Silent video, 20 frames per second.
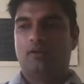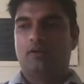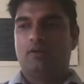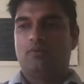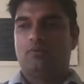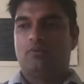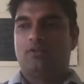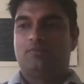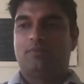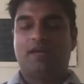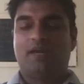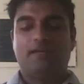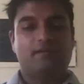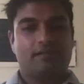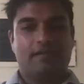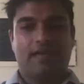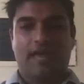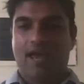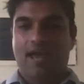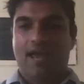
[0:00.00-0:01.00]
which
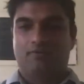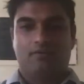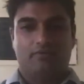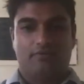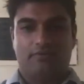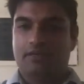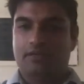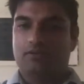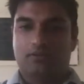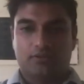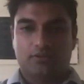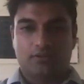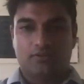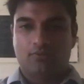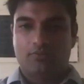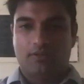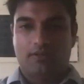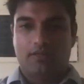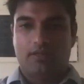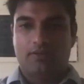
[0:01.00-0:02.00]
basically have a field
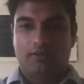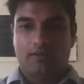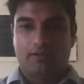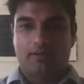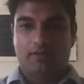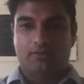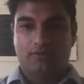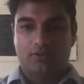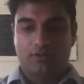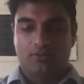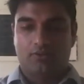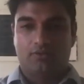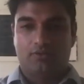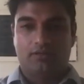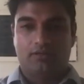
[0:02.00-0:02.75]
within their tool